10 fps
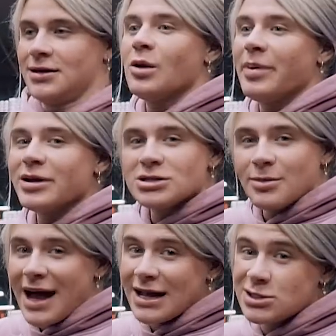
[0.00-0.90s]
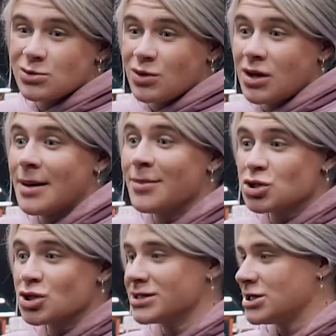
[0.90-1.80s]
you'll build some actual
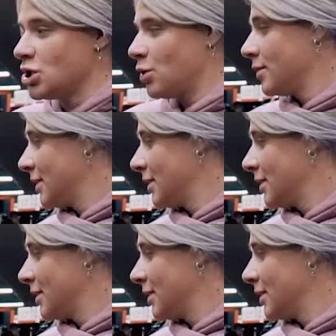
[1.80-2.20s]
muscle tissue.